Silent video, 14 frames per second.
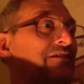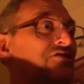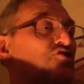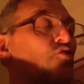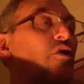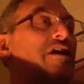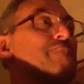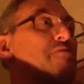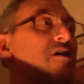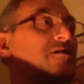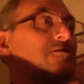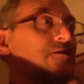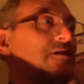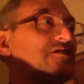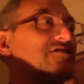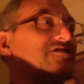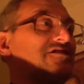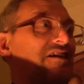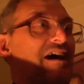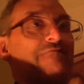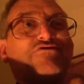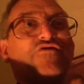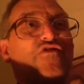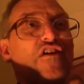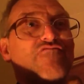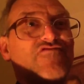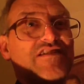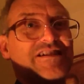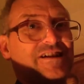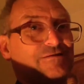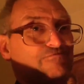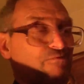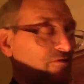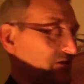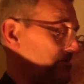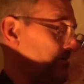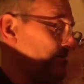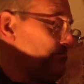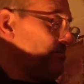20 bucks each times 50 that's pretty good